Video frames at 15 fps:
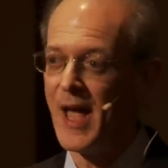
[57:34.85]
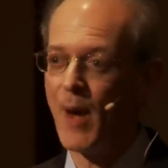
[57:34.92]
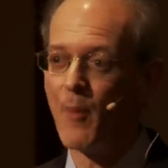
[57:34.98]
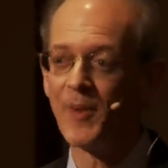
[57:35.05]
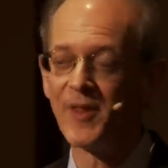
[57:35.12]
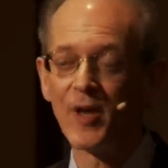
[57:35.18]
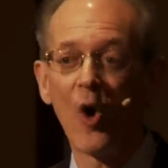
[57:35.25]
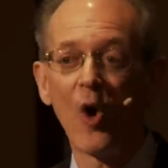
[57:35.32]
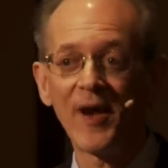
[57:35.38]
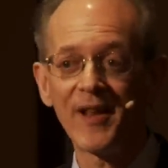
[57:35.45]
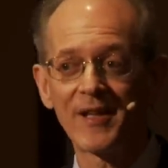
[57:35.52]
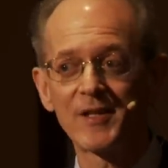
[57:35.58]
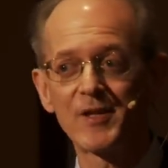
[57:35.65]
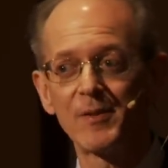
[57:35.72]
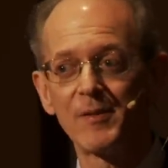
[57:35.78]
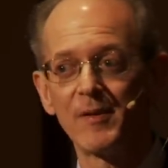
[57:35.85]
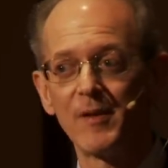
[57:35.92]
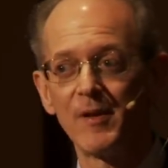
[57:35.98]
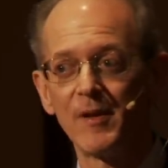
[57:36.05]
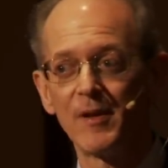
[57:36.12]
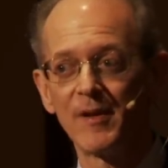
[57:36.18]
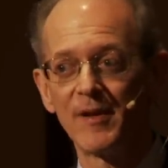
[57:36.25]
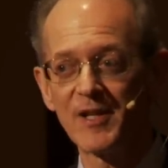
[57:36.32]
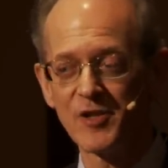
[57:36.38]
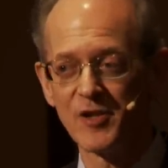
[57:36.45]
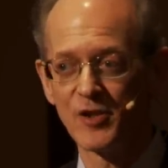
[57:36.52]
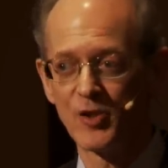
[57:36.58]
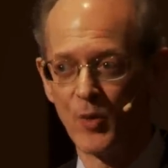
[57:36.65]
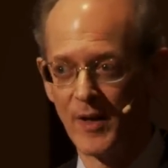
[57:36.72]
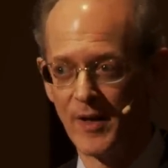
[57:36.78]
And when the audience
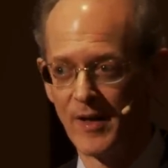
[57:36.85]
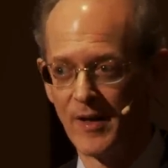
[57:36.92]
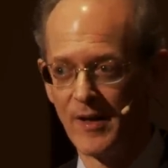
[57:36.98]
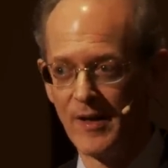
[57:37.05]
listened to it,